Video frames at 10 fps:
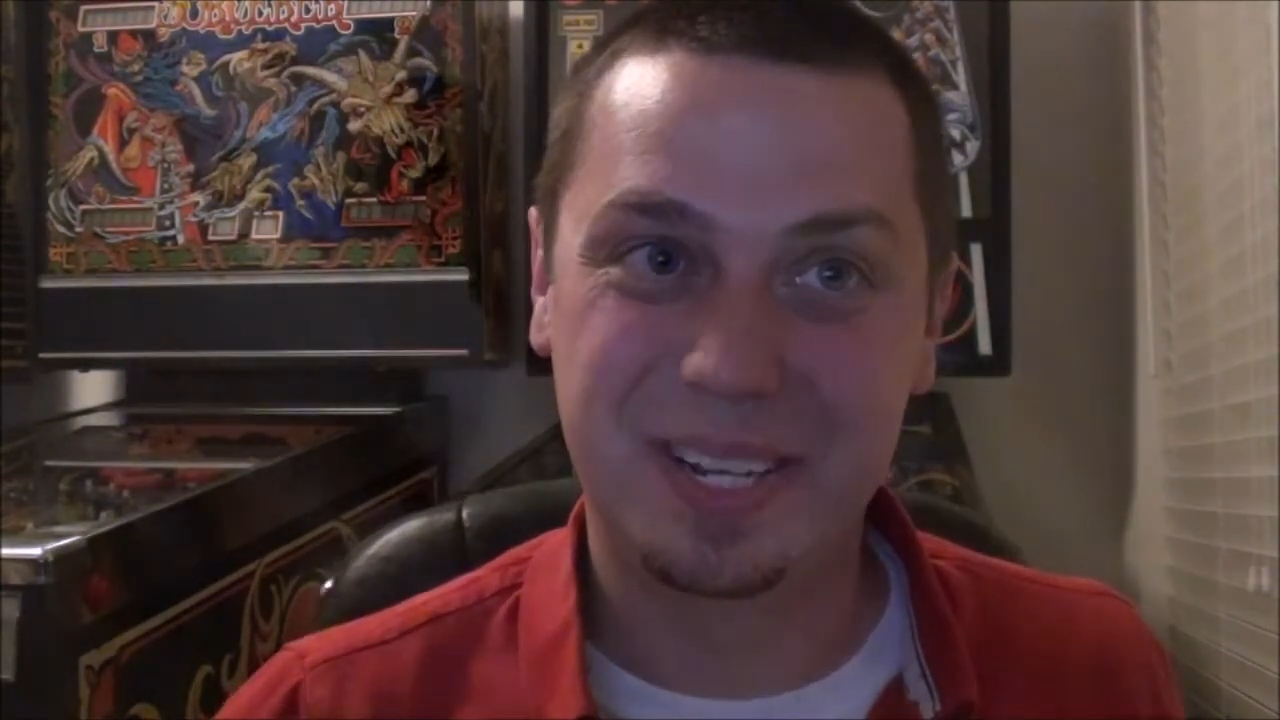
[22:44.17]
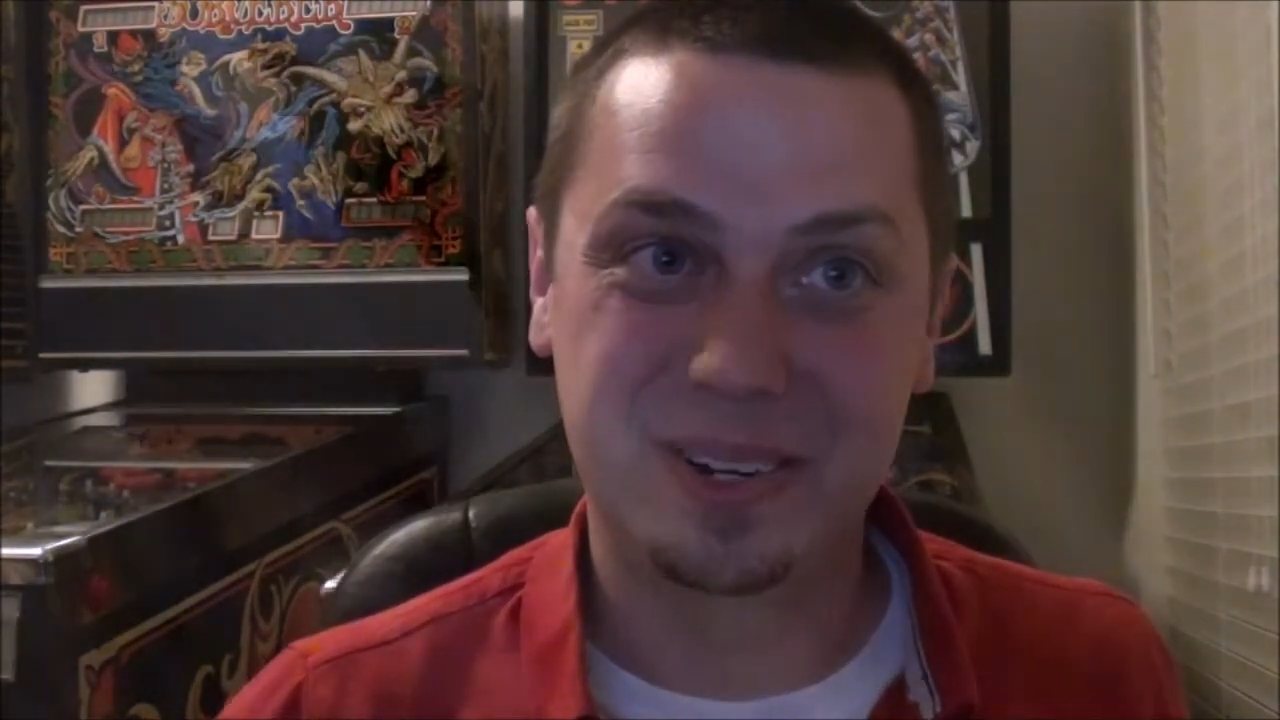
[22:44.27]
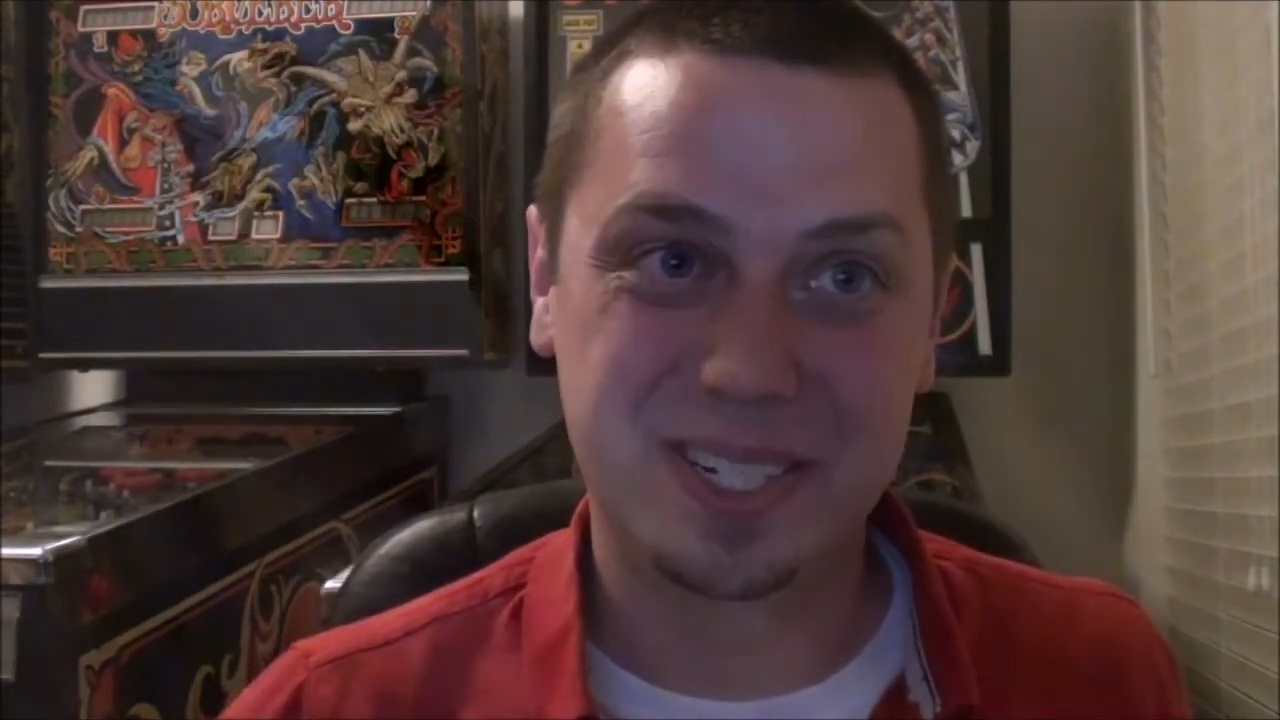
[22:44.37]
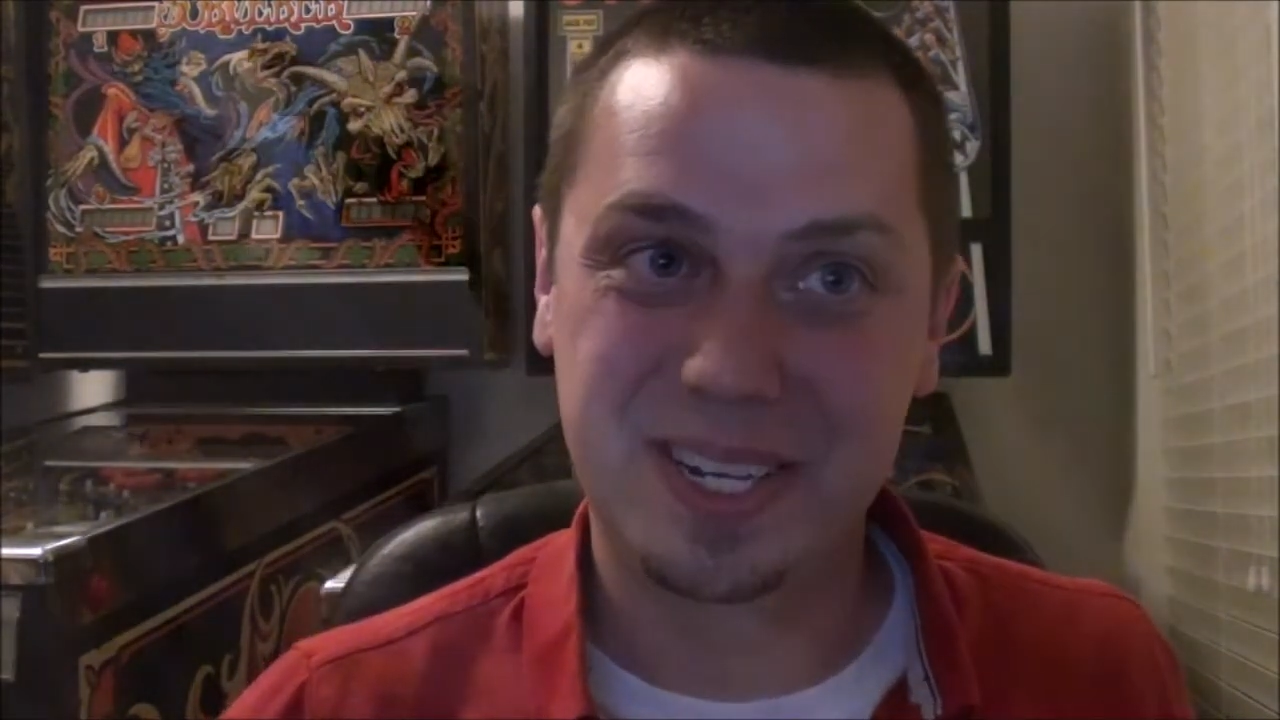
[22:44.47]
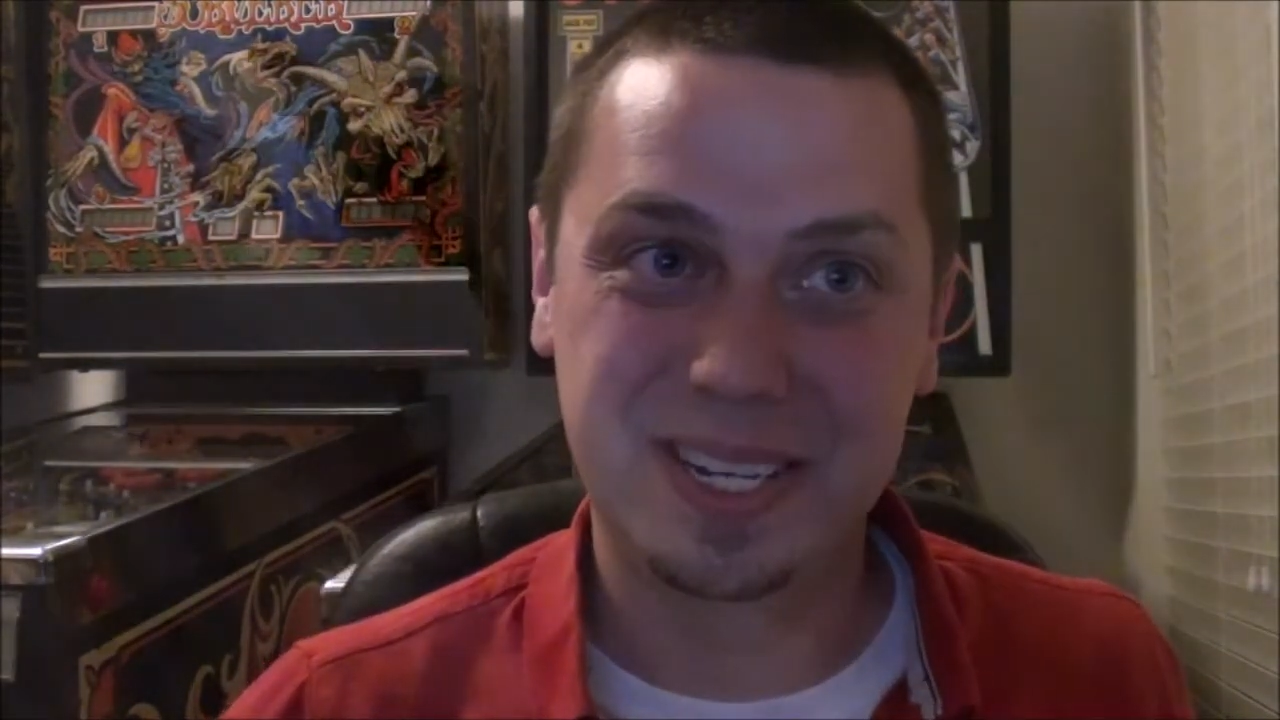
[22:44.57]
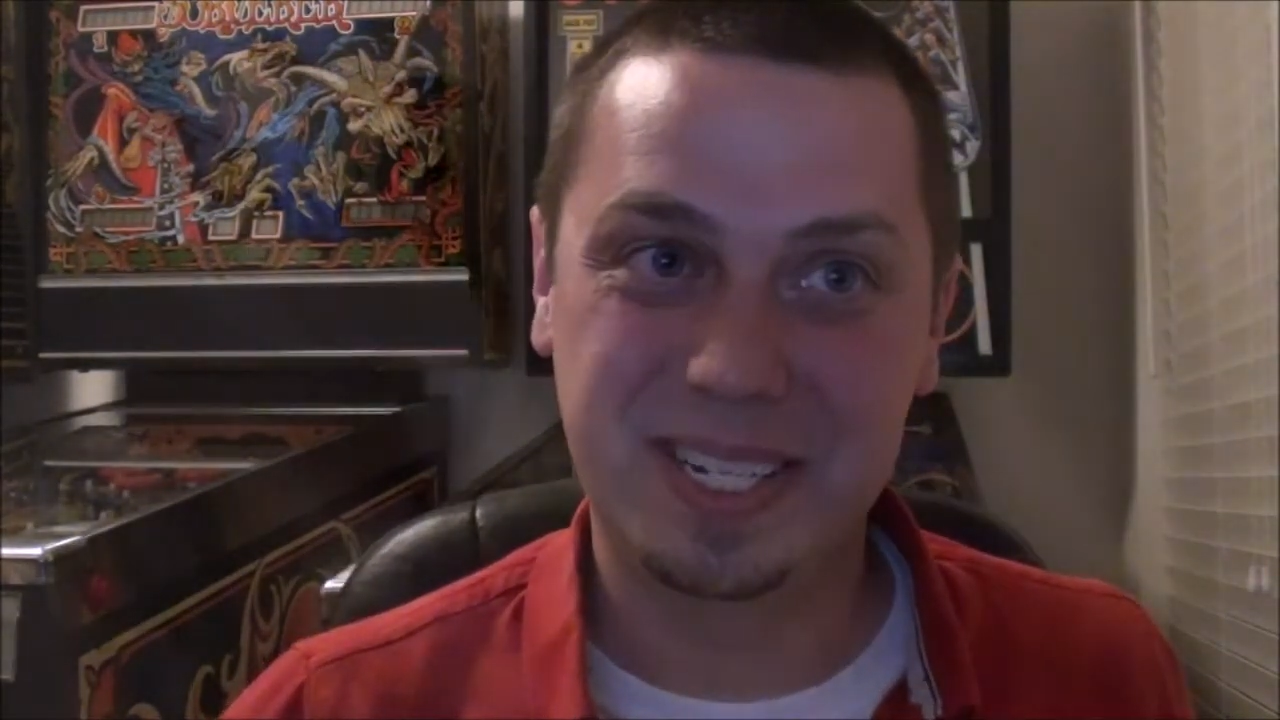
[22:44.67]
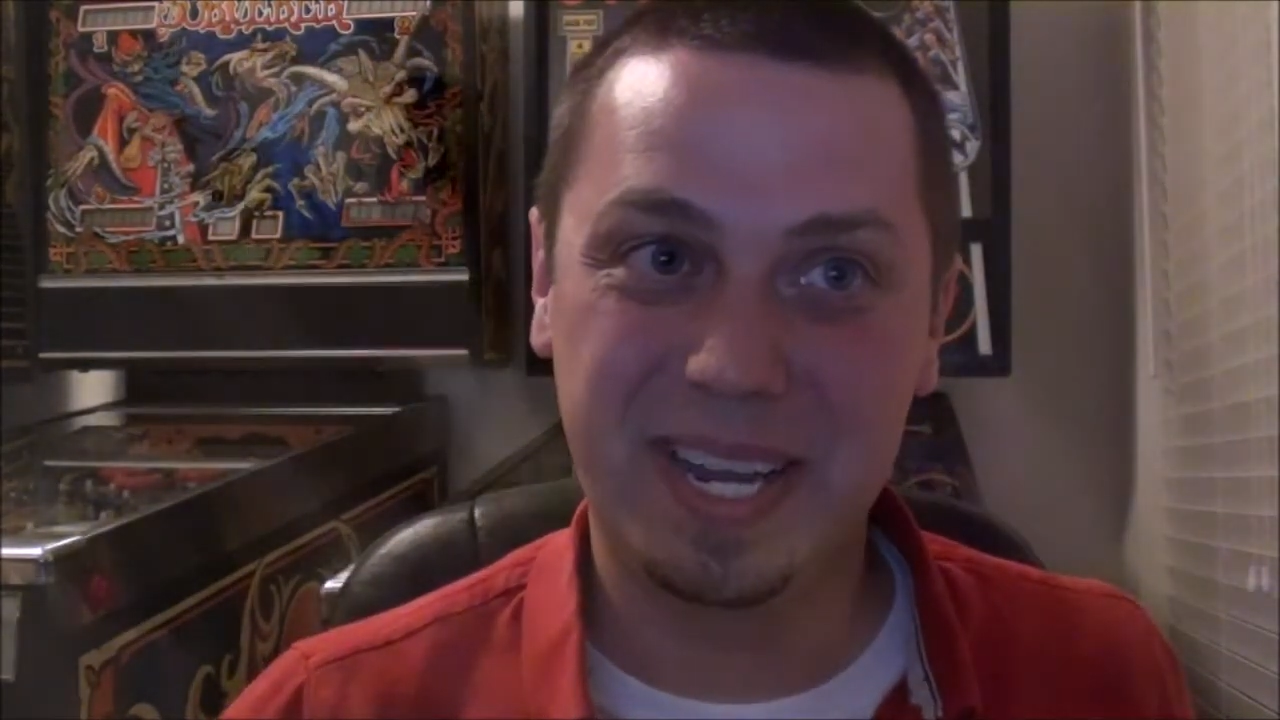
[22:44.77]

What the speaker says: nurse didn't